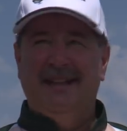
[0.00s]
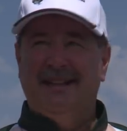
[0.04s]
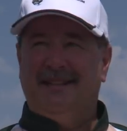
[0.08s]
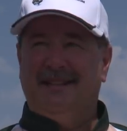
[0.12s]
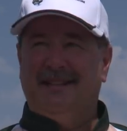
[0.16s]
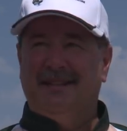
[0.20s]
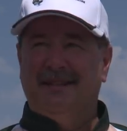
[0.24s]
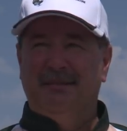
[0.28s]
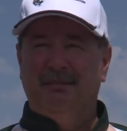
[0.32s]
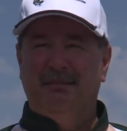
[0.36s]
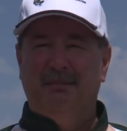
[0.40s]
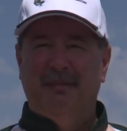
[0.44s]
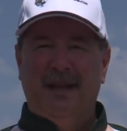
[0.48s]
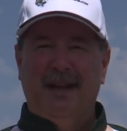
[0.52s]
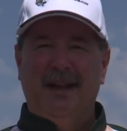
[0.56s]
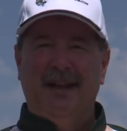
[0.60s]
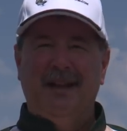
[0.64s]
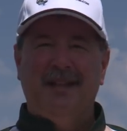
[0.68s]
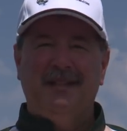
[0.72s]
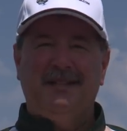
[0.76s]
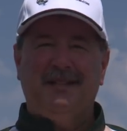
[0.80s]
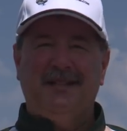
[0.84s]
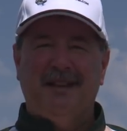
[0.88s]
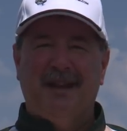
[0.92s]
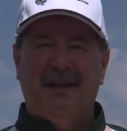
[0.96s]
it's the
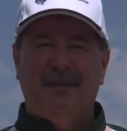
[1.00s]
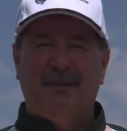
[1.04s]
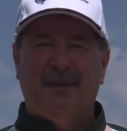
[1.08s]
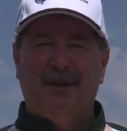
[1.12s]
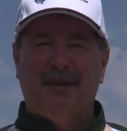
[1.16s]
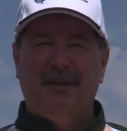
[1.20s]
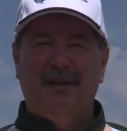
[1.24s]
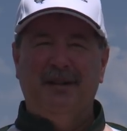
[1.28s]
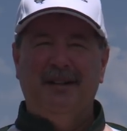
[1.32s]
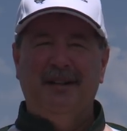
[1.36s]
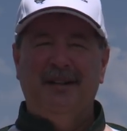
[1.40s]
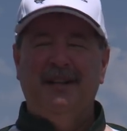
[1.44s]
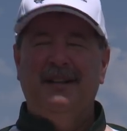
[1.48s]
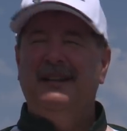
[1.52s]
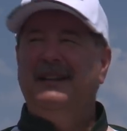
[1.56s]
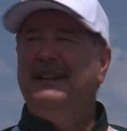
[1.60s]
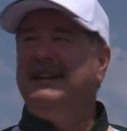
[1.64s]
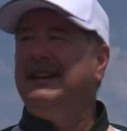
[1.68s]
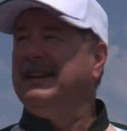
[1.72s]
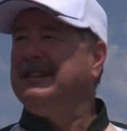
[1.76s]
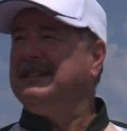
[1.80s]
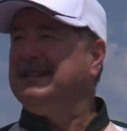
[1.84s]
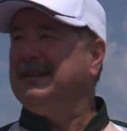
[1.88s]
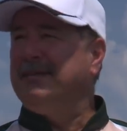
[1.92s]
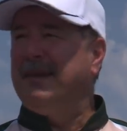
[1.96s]
middle of summer,
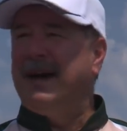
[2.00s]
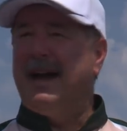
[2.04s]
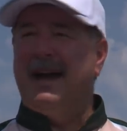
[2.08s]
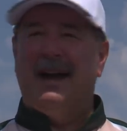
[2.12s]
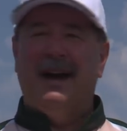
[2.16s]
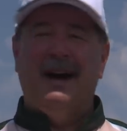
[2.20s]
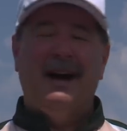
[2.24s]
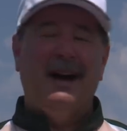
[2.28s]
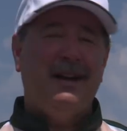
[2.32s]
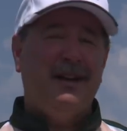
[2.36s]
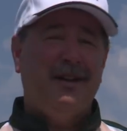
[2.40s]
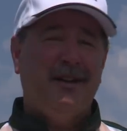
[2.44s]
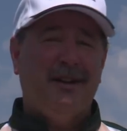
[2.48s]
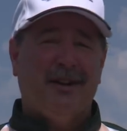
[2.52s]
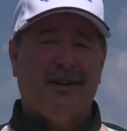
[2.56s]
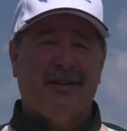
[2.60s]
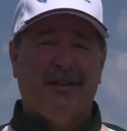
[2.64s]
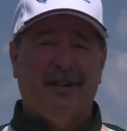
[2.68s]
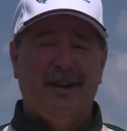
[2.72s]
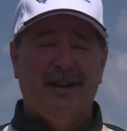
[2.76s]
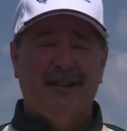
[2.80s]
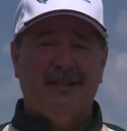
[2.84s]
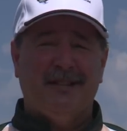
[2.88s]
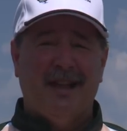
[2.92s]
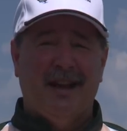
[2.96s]
it's about 100
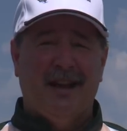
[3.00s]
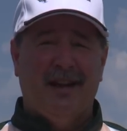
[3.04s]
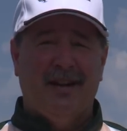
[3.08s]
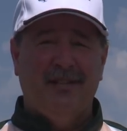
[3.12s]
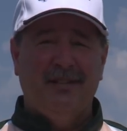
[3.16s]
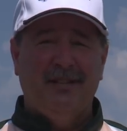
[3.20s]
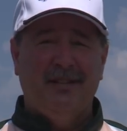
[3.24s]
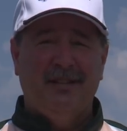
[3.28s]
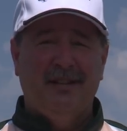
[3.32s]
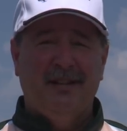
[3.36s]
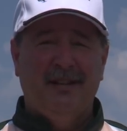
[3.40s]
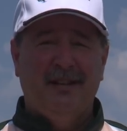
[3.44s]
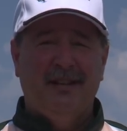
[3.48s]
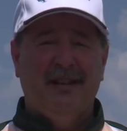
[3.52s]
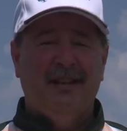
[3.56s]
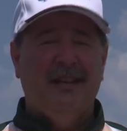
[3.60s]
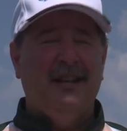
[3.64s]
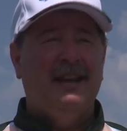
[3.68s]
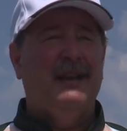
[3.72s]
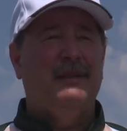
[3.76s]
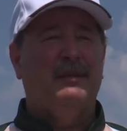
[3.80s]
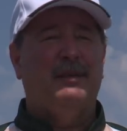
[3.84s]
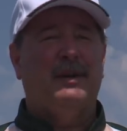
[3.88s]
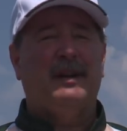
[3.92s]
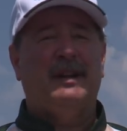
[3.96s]
degrees out,
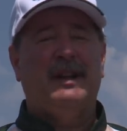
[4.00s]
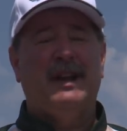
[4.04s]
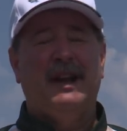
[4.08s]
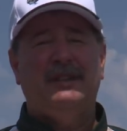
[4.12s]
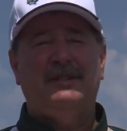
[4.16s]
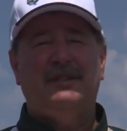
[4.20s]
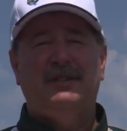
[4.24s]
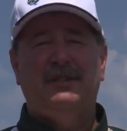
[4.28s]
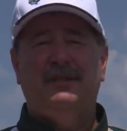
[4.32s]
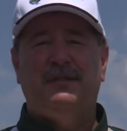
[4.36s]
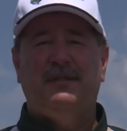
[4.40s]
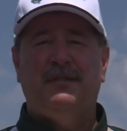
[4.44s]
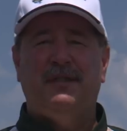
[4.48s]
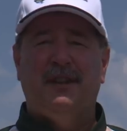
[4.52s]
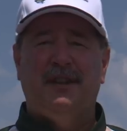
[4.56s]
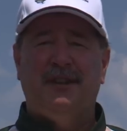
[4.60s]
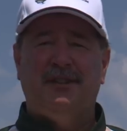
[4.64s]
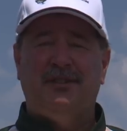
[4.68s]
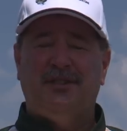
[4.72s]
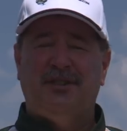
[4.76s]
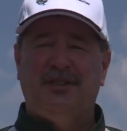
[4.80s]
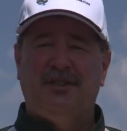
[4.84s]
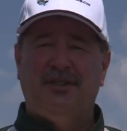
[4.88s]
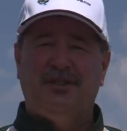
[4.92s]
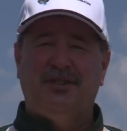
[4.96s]
and we're catching
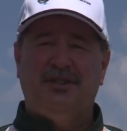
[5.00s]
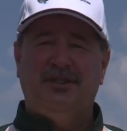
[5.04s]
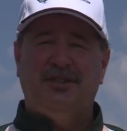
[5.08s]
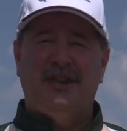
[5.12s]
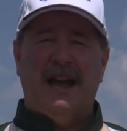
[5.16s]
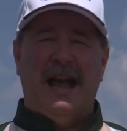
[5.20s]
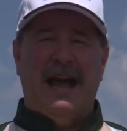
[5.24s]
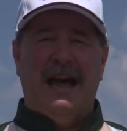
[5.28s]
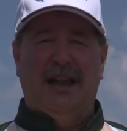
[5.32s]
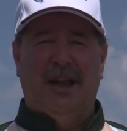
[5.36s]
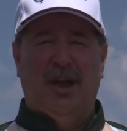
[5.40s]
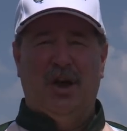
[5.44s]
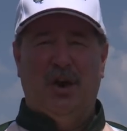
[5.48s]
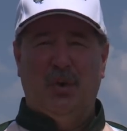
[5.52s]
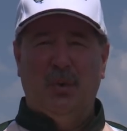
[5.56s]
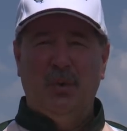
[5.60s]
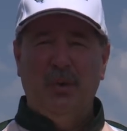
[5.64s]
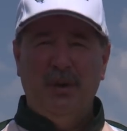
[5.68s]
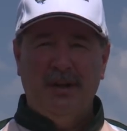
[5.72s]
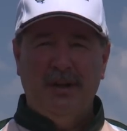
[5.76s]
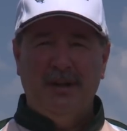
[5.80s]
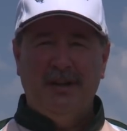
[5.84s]
fish shallow.